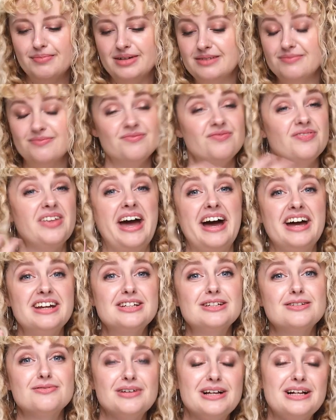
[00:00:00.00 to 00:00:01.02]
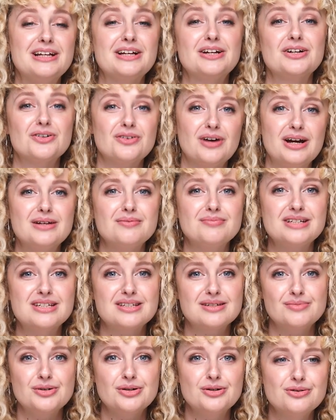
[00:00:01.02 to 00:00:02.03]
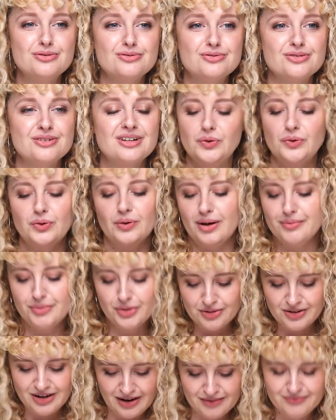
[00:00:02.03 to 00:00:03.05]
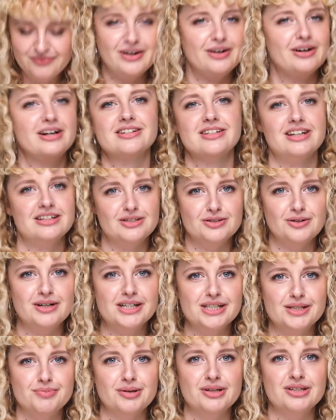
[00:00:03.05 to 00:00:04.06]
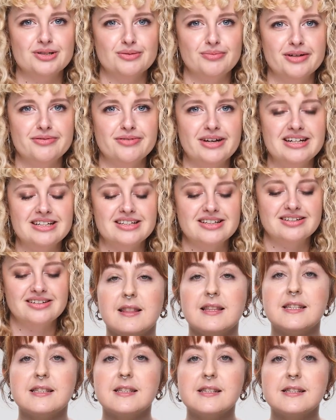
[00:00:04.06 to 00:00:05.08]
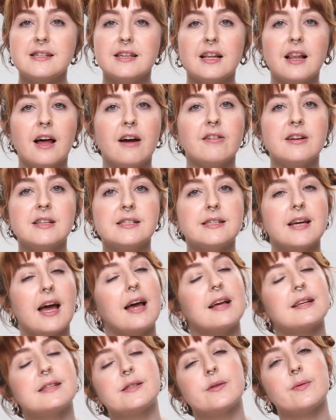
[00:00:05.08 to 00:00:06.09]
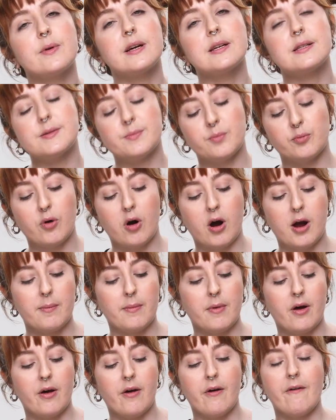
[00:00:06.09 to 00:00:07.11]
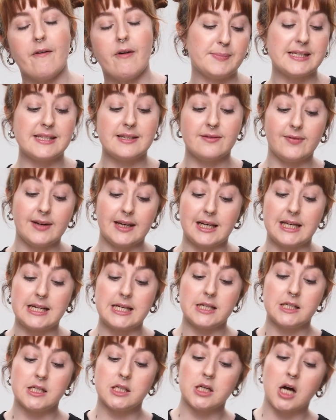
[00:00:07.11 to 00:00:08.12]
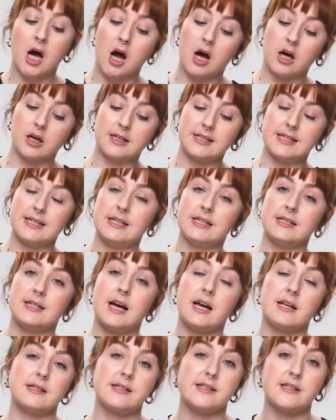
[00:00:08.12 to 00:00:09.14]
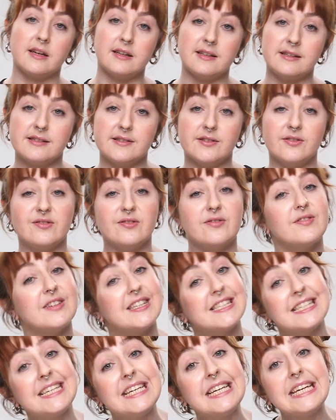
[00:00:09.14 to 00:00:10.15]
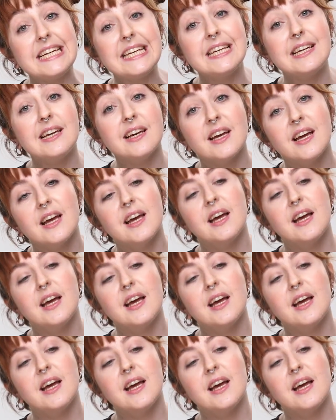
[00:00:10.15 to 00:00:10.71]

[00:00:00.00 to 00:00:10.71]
My hand is feeling incredibly smooth. Ooh, I'm very excited already to put this on my face. This is the Clarins SOS Primer, specifically targeted at signs of fatigue.